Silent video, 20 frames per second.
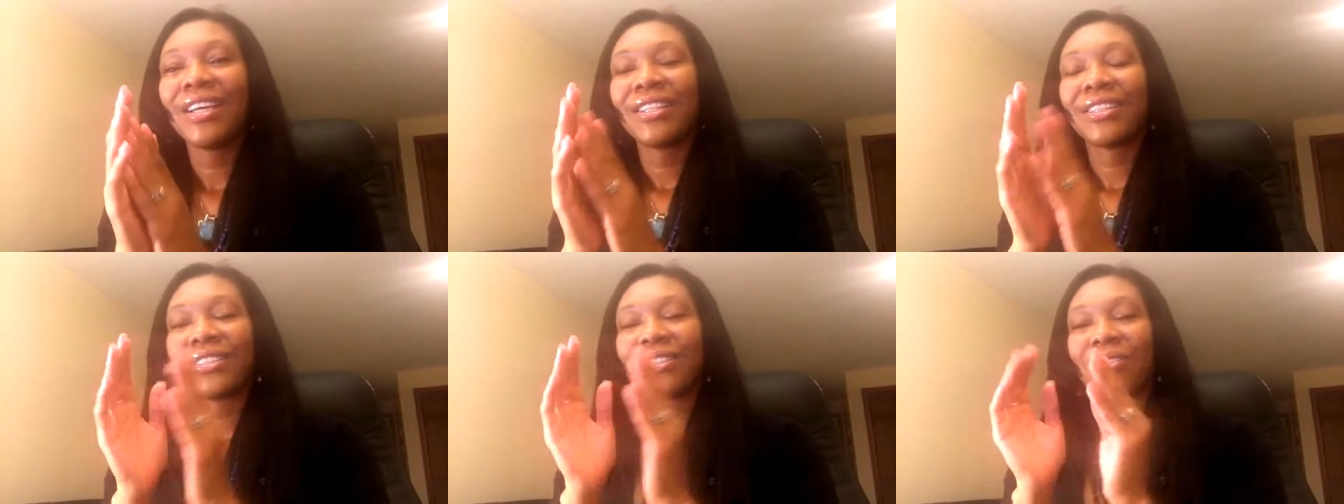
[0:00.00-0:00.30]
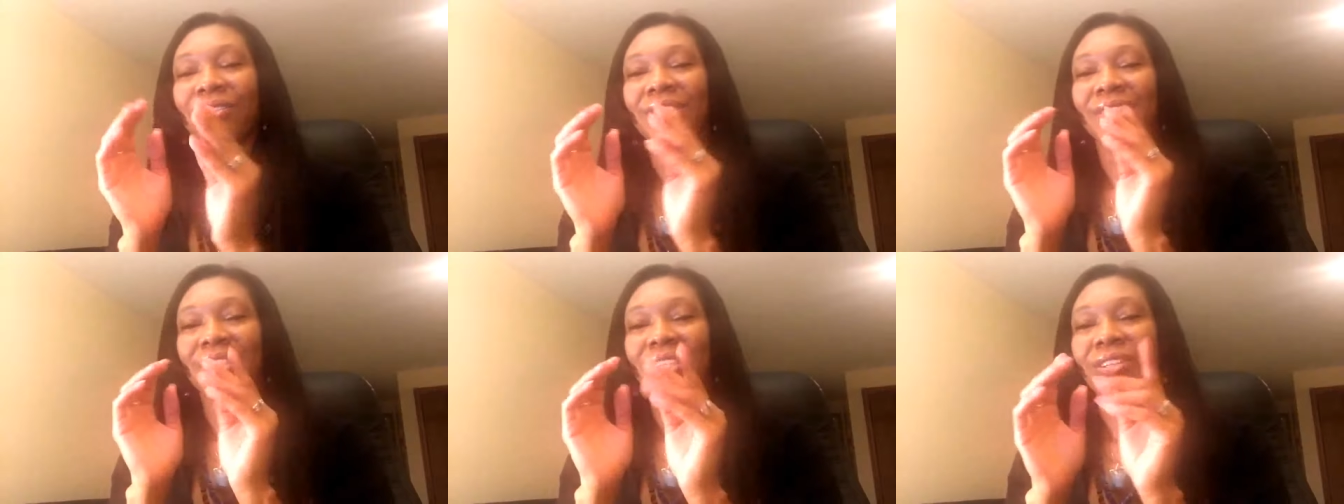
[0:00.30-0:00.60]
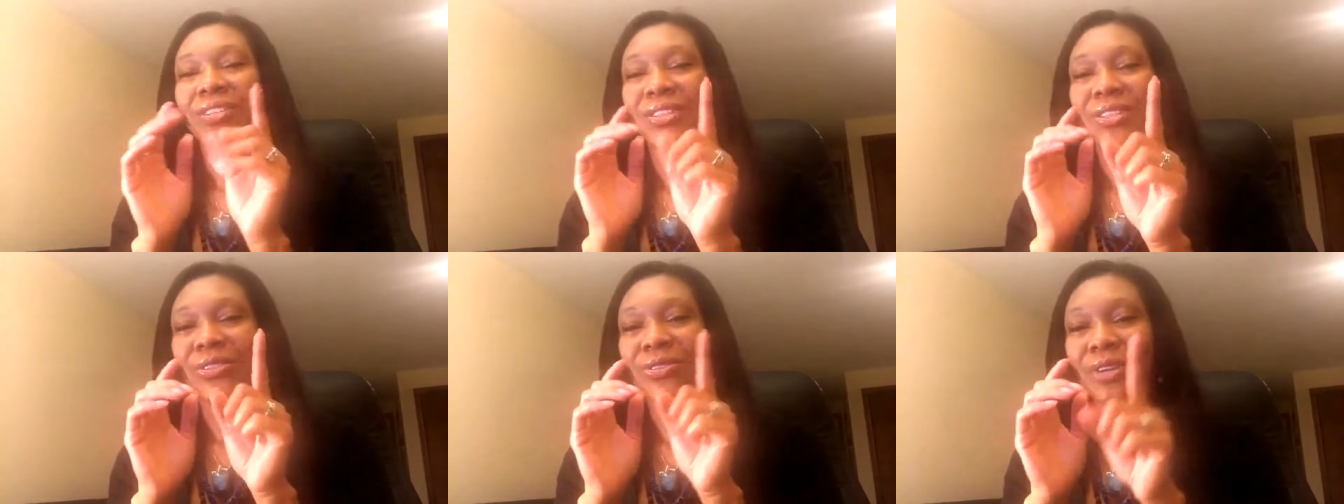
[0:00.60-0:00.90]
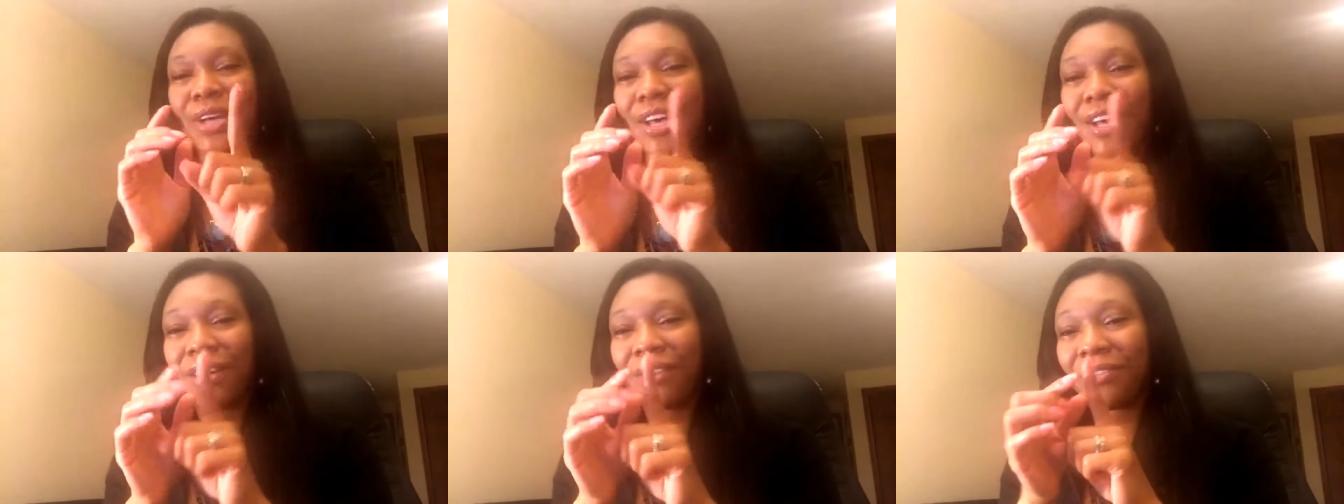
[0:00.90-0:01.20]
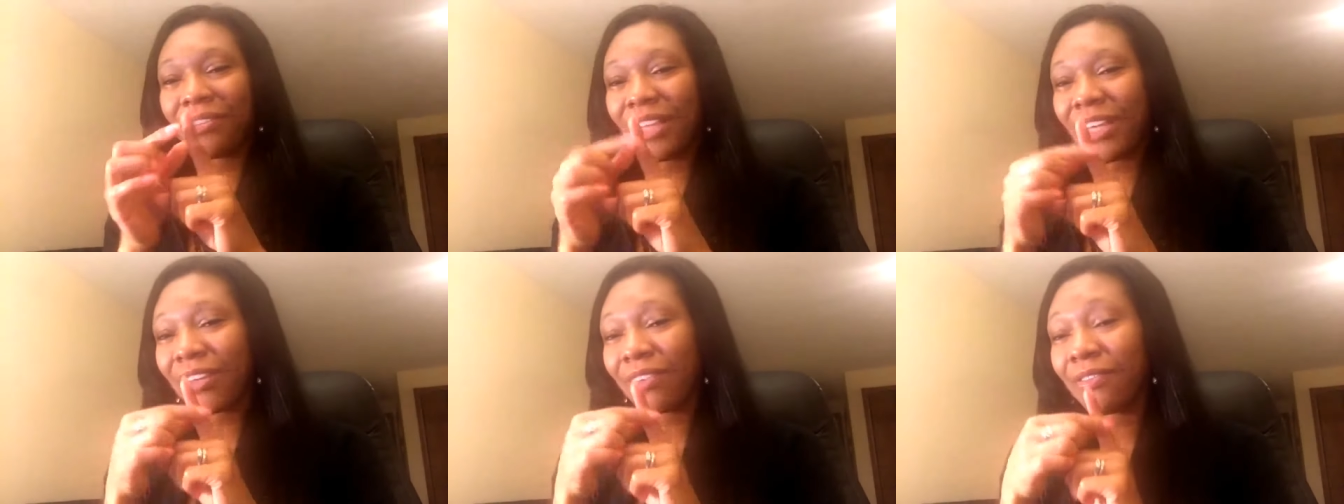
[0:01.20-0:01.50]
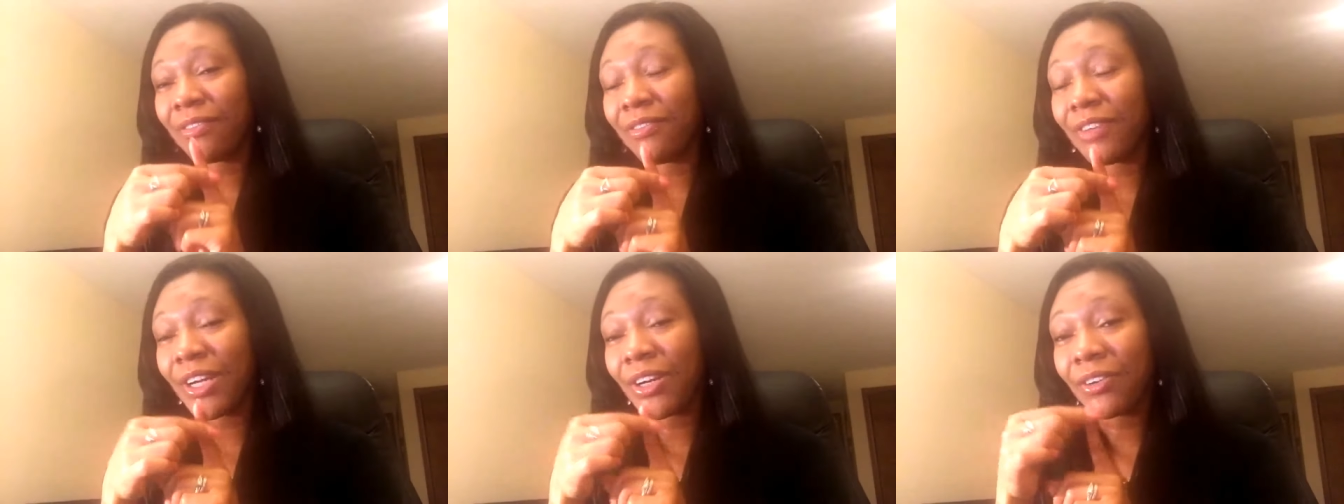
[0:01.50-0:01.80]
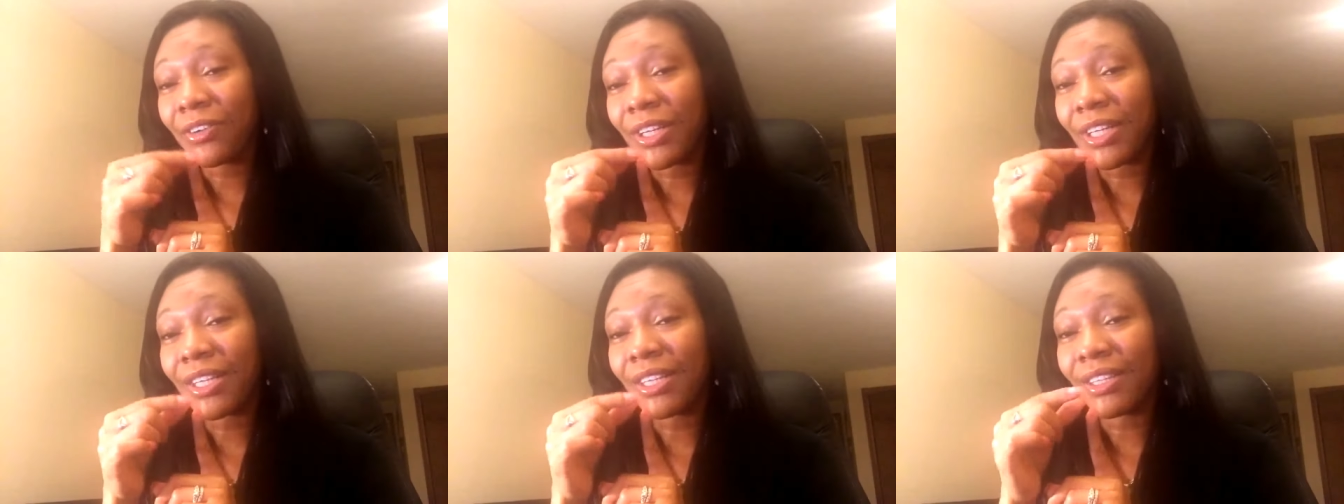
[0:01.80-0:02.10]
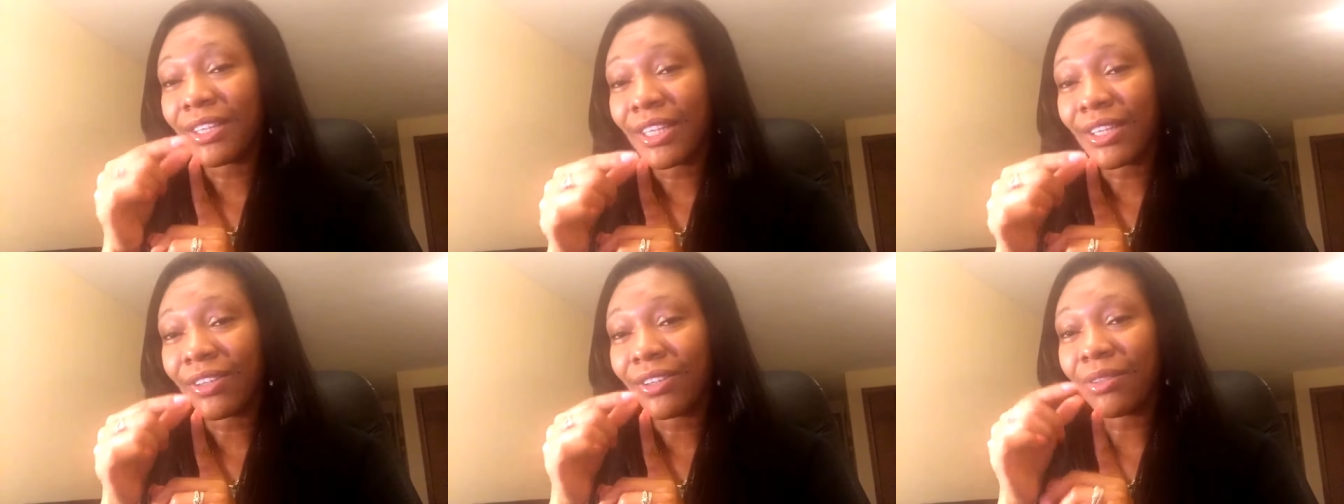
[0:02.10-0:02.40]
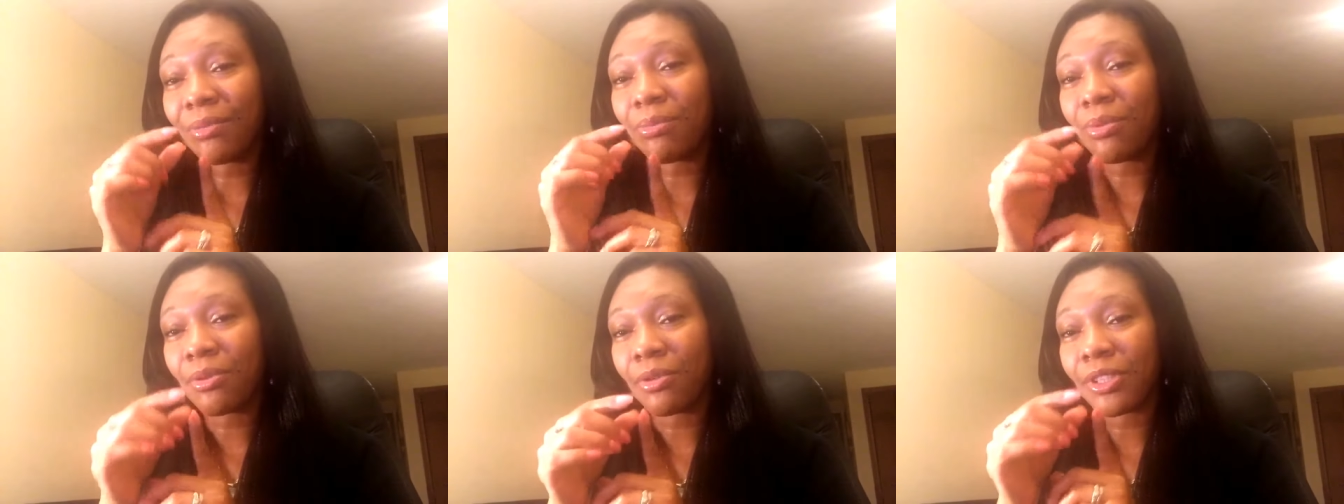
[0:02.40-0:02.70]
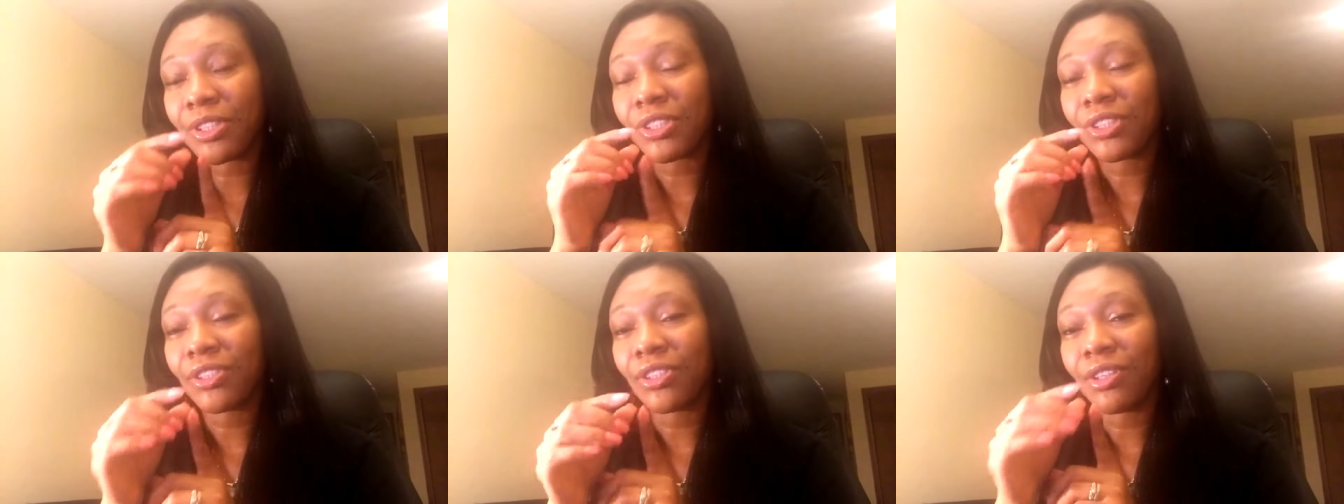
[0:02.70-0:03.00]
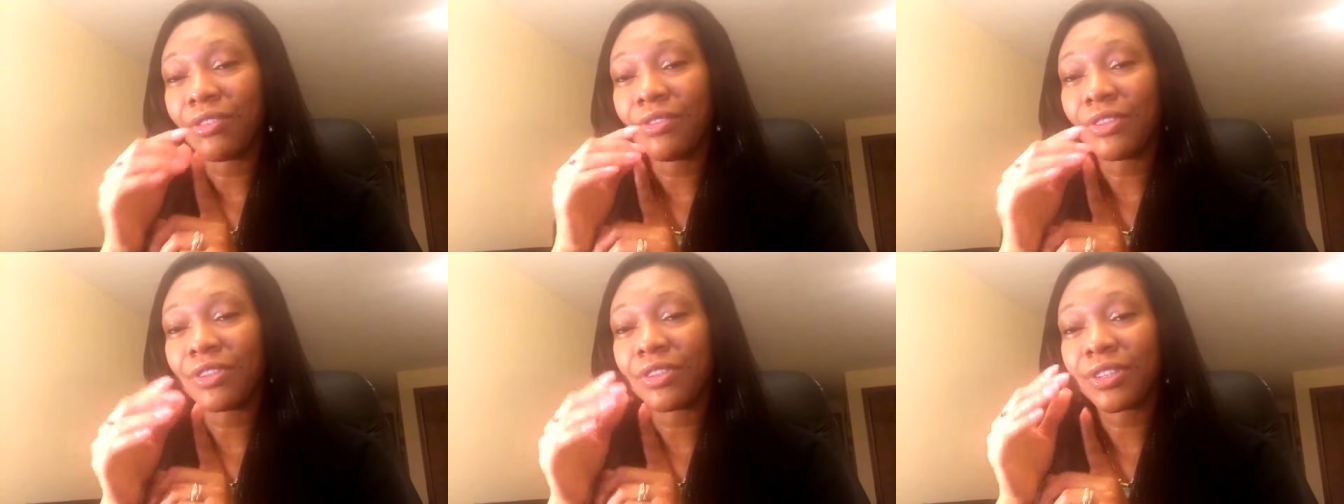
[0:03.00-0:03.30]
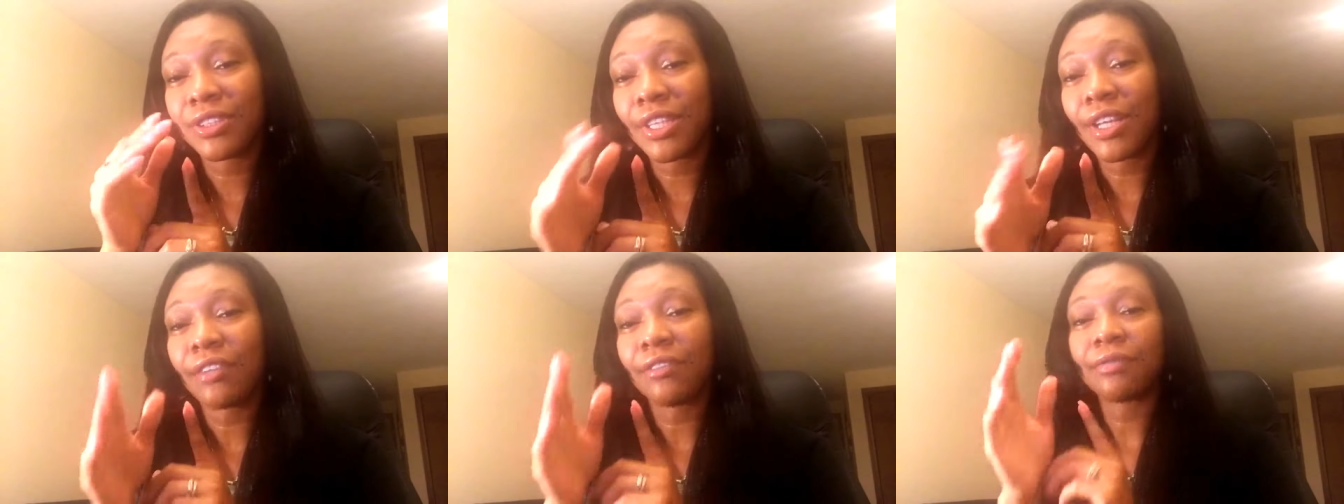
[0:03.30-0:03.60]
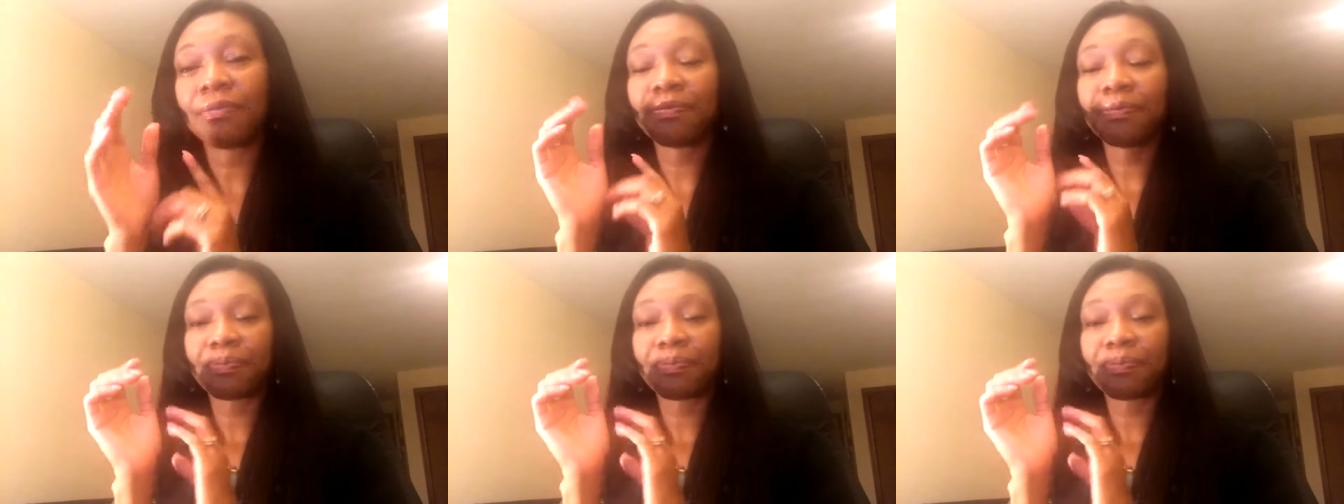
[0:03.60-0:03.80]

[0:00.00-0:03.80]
So until you have like a very little portion of yourself.